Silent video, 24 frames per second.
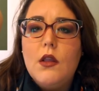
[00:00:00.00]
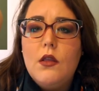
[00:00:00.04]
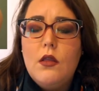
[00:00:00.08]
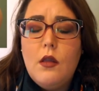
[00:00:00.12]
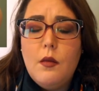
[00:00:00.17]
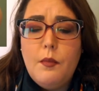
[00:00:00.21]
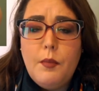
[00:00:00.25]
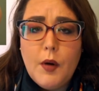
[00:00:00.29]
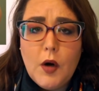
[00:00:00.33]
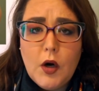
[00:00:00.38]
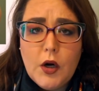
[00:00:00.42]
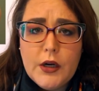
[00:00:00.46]

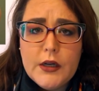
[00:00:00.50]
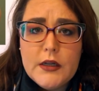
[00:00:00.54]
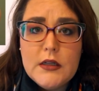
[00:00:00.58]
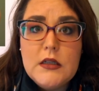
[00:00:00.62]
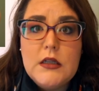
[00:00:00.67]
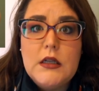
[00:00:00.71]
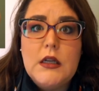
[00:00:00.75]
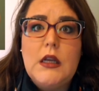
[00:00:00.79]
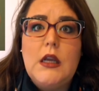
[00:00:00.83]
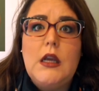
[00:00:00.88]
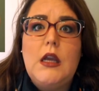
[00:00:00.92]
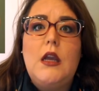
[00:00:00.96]
the
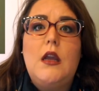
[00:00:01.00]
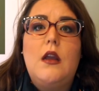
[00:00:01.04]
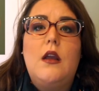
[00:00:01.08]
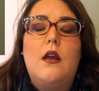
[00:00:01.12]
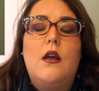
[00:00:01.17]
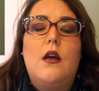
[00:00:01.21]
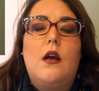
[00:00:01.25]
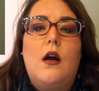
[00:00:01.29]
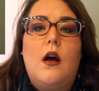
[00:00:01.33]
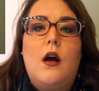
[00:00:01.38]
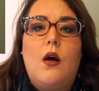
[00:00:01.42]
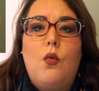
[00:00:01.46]

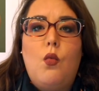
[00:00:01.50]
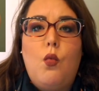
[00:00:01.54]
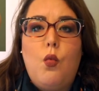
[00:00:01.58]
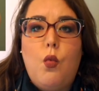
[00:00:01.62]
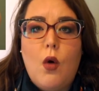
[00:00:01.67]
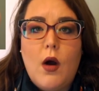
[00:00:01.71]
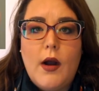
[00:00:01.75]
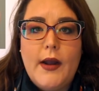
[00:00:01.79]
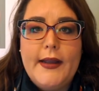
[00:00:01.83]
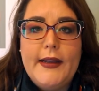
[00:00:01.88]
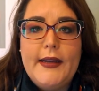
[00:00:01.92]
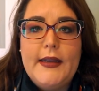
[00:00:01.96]
burgundy uh,
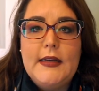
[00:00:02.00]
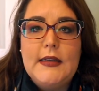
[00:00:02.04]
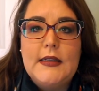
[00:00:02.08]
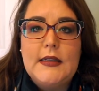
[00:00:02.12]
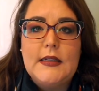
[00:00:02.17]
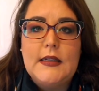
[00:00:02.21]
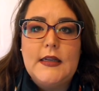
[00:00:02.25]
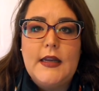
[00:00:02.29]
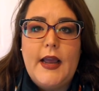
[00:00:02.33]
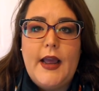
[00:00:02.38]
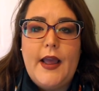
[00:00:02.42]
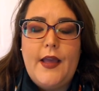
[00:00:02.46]
white